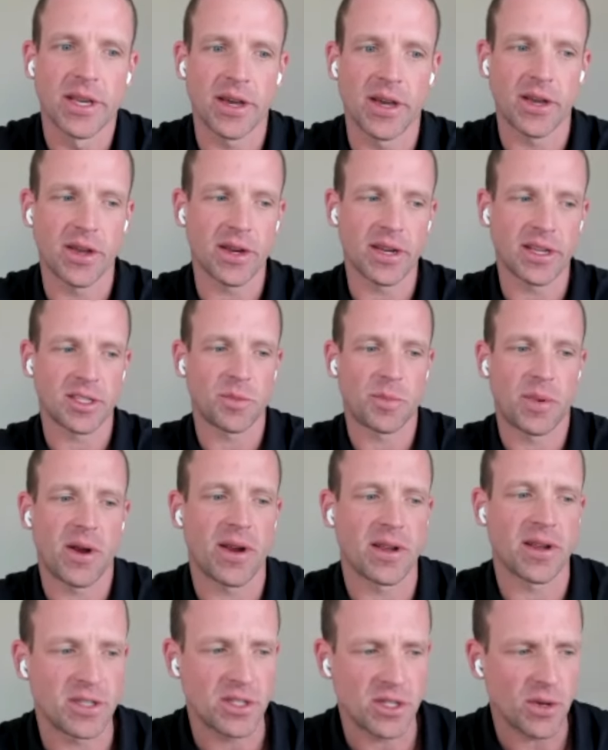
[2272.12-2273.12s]
a good
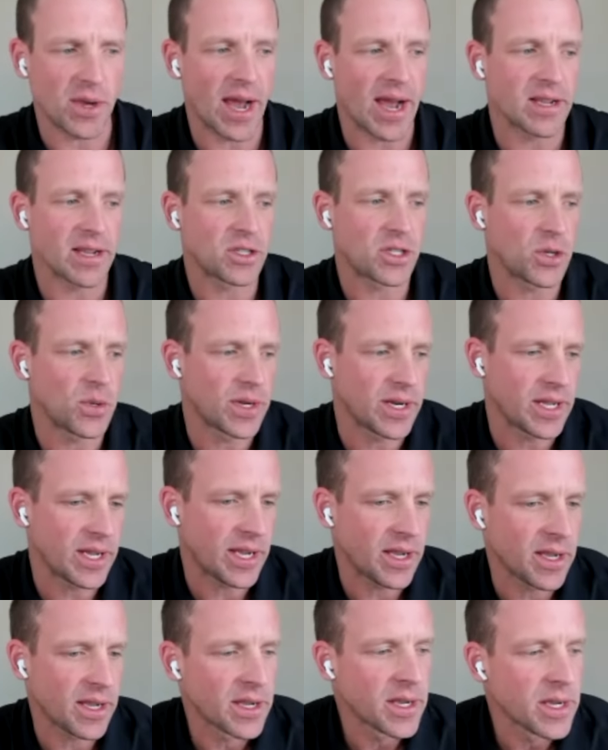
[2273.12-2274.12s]
experience. Do you guys do
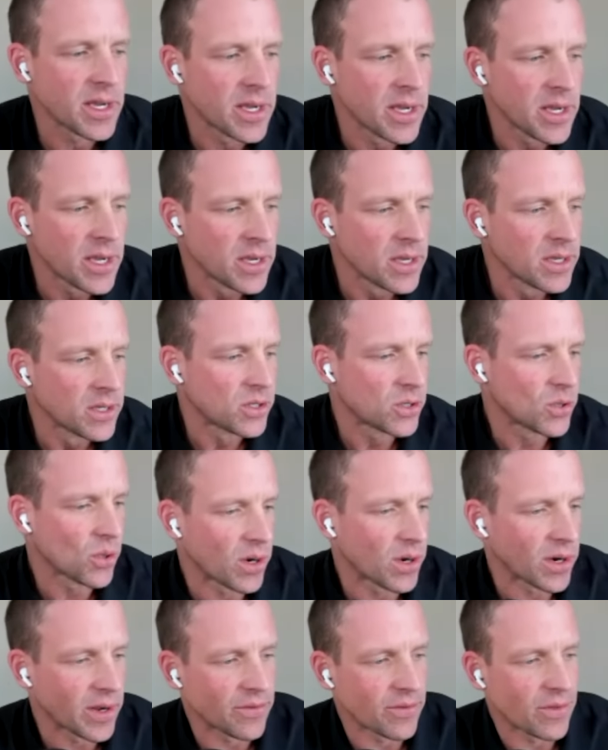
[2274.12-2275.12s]
any
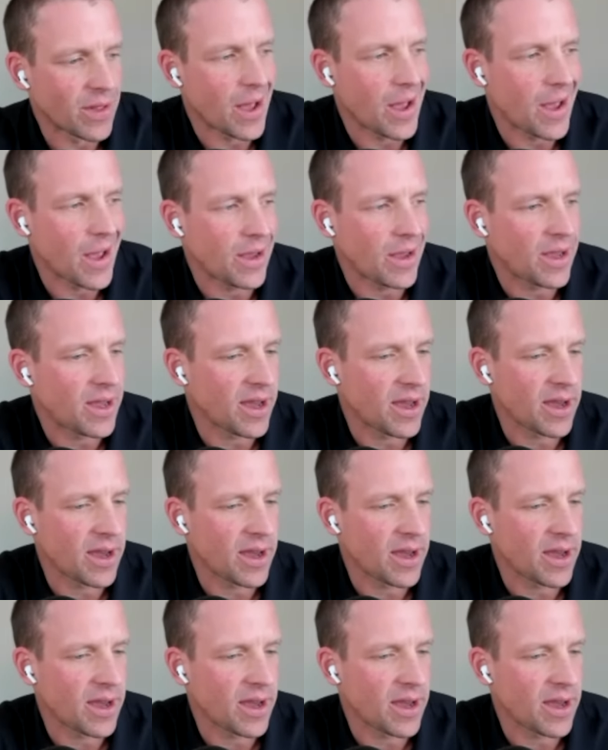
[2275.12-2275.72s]
sort of like